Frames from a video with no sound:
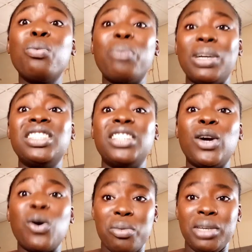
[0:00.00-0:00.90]
passes a
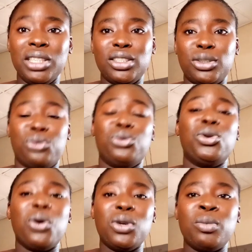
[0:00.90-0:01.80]
comment to your
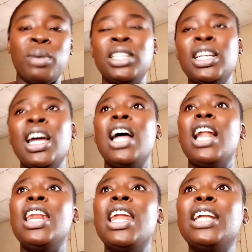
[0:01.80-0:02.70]
husband,
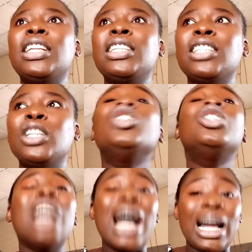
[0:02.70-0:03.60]
learn
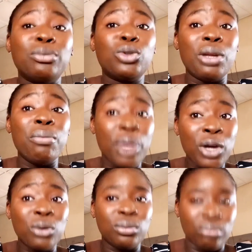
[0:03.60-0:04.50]
to the
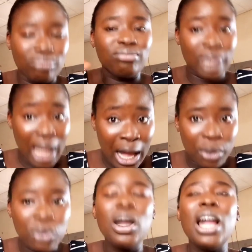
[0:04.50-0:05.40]
male
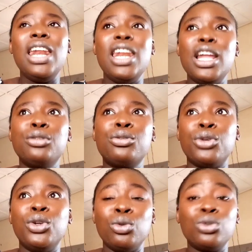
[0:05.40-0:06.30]
now, learn
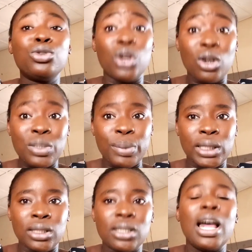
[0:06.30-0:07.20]
to to the
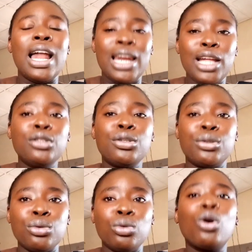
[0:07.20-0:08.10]
husband, learn
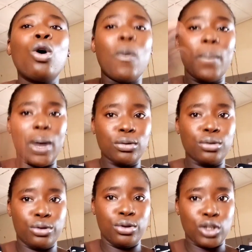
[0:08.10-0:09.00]
to come out
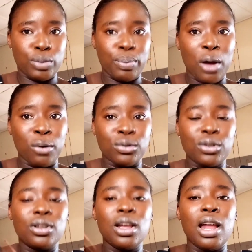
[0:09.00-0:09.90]
to your
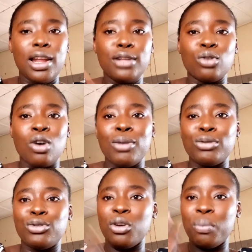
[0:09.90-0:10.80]
spouse. Learn to come out
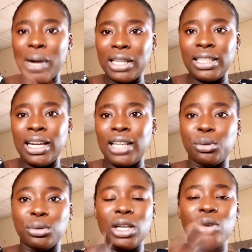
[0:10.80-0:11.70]
to your partner to
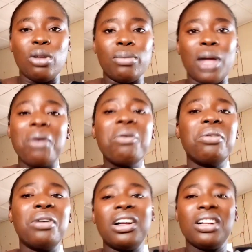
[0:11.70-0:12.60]
tell them that,
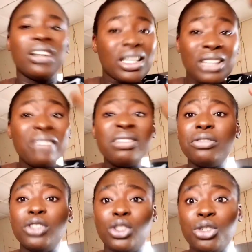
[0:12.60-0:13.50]
oh, actually, even if
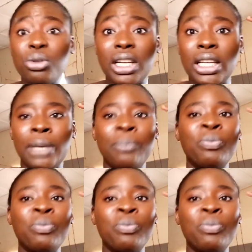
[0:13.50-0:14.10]
it's jokingly,